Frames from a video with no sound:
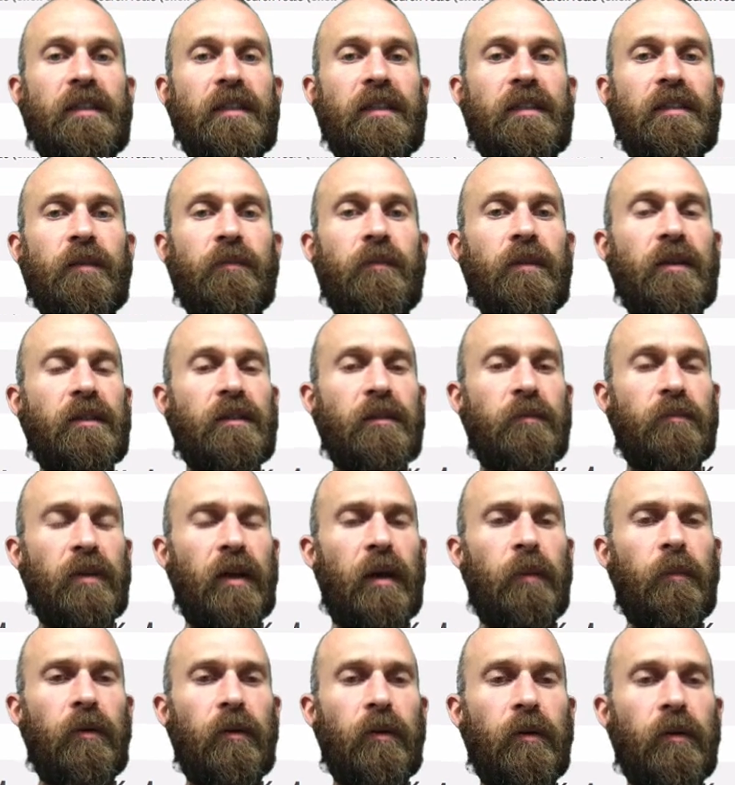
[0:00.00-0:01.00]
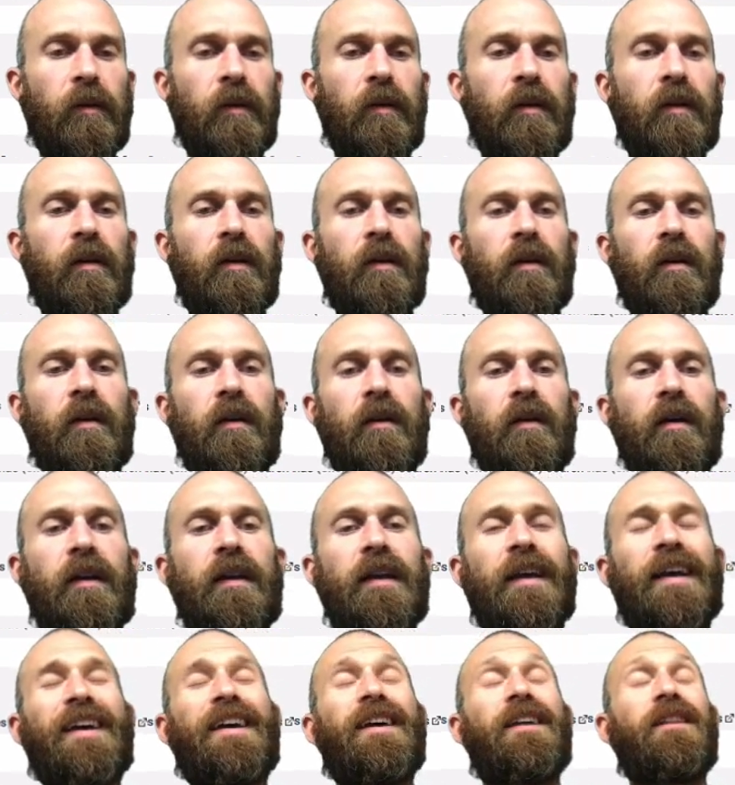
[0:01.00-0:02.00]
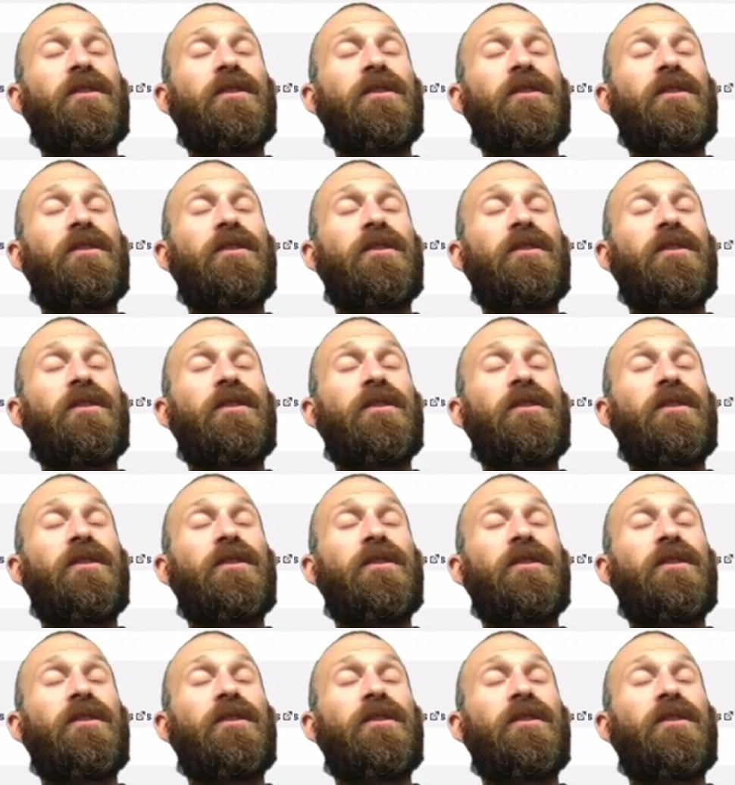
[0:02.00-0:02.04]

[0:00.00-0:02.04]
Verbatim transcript: see something September. All right.